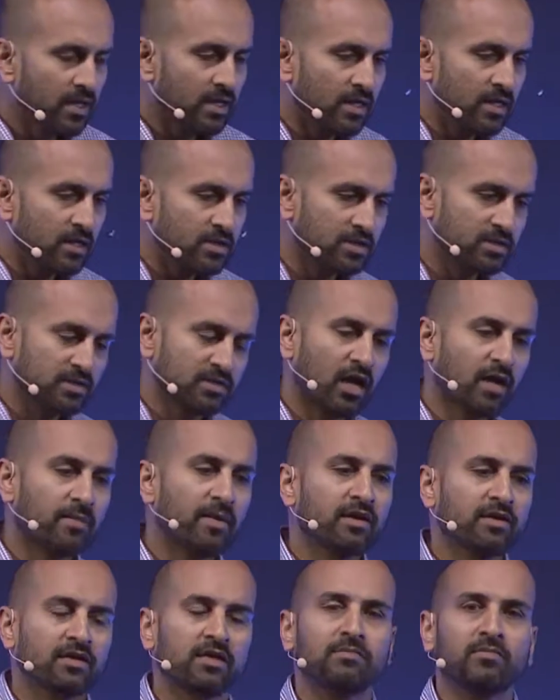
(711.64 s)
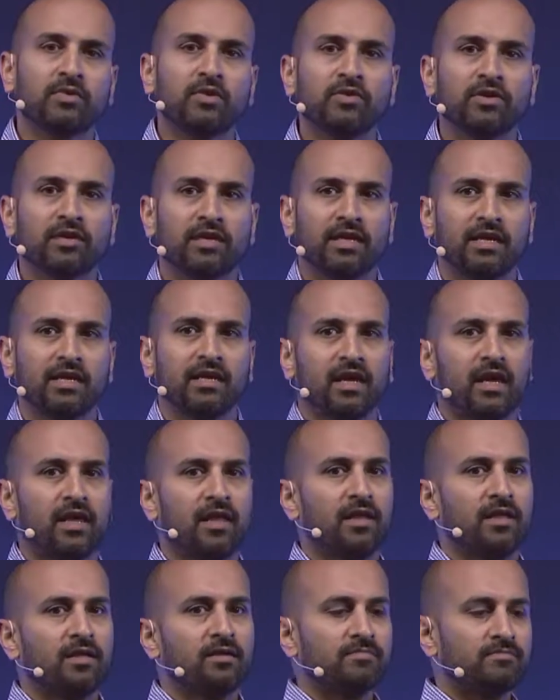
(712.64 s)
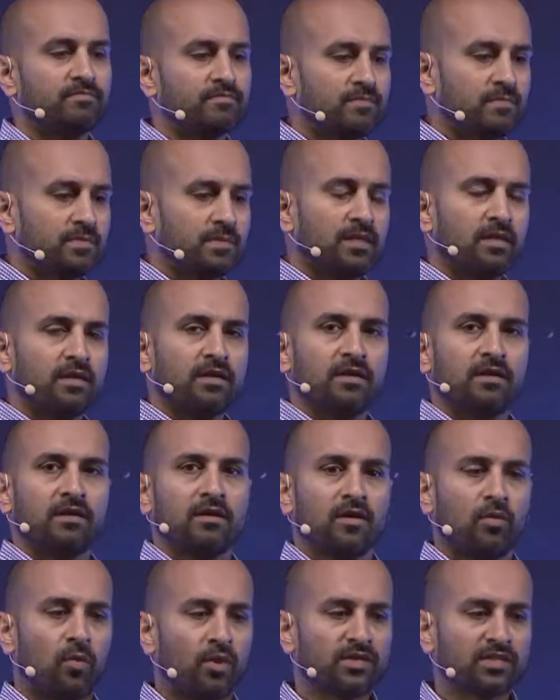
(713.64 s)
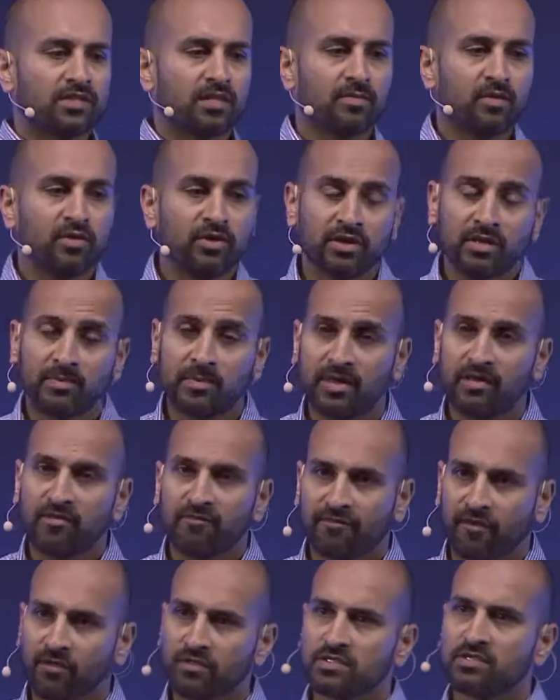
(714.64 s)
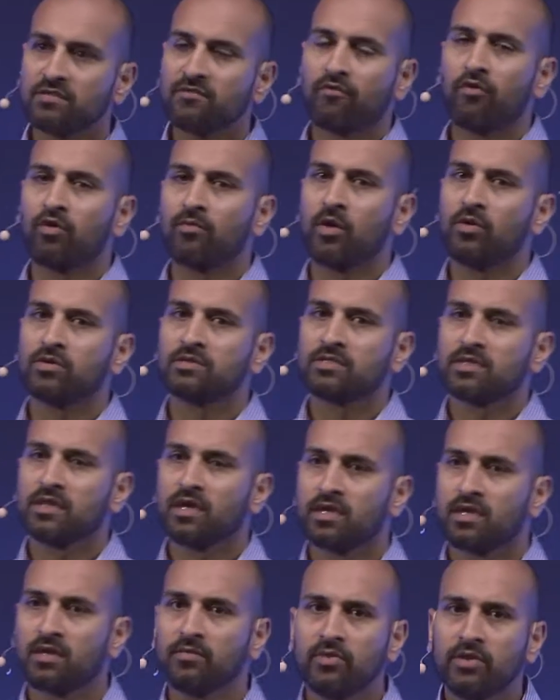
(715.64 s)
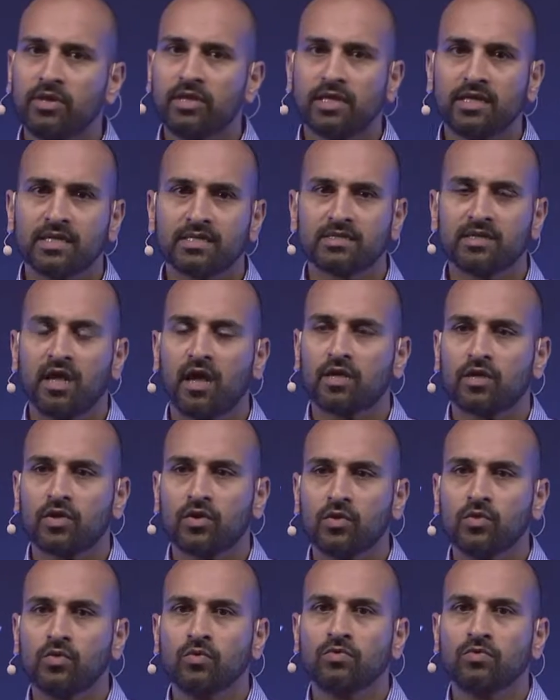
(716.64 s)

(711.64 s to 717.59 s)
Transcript: So let's talk about community. What does community mean? First and foremost, community is not you